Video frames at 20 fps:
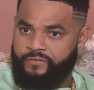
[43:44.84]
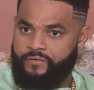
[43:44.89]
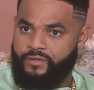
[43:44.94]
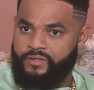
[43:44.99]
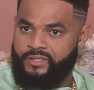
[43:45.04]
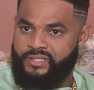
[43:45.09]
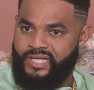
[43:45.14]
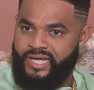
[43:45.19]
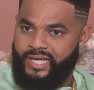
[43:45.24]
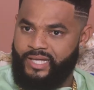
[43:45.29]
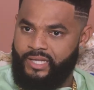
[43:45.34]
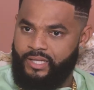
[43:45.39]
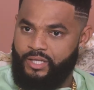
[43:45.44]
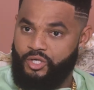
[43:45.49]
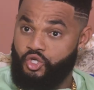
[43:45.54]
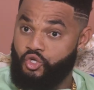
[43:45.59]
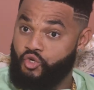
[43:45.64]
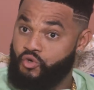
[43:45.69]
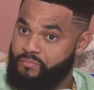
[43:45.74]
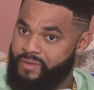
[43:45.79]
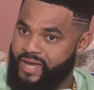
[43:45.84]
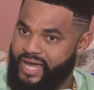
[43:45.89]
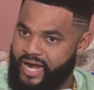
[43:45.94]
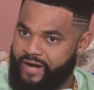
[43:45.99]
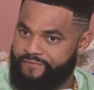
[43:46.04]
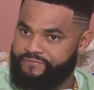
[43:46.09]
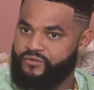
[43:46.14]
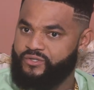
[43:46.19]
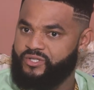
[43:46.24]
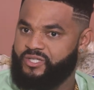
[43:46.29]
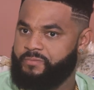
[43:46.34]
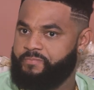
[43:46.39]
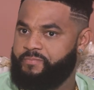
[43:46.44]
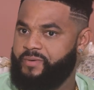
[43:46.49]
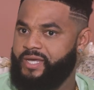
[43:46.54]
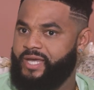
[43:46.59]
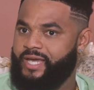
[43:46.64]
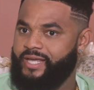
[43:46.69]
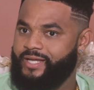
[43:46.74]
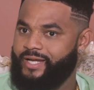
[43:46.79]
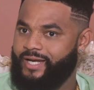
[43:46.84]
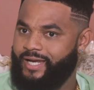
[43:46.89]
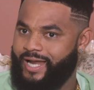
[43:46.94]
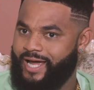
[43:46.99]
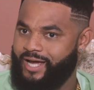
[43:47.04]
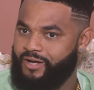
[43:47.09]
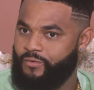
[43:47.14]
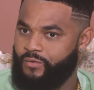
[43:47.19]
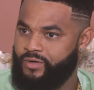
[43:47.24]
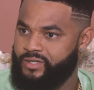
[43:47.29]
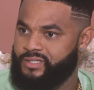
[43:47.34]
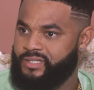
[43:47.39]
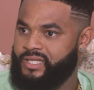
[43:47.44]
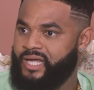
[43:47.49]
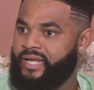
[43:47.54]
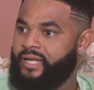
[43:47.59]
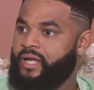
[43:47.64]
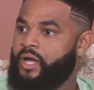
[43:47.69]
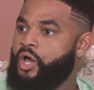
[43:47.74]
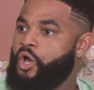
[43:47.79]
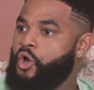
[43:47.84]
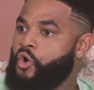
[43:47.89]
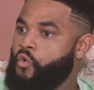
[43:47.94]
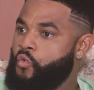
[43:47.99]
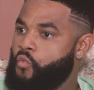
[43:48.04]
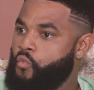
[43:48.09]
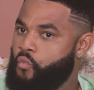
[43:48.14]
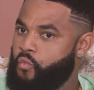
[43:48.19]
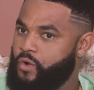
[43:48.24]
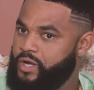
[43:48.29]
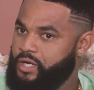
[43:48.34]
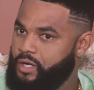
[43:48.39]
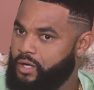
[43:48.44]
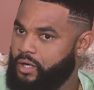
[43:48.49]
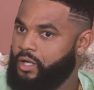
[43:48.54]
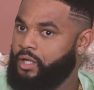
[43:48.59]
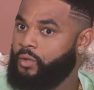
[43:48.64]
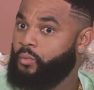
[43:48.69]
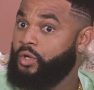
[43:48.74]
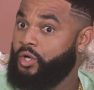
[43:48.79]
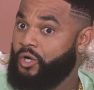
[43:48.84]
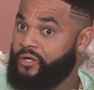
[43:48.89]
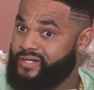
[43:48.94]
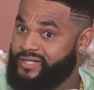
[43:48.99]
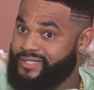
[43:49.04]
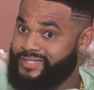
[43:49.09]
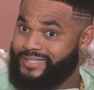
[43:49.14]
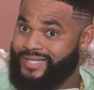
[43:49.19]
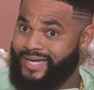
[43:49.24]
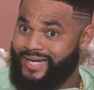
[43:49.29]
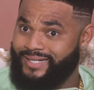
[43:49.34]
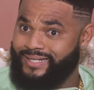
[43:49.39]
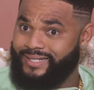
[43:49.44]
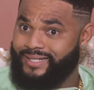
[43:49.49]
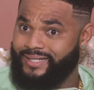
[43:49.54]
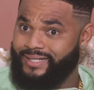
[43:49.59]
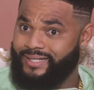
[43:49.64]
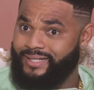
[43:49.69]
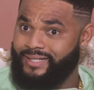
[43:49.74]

of us, then you may have to speak in a language that we all will understand.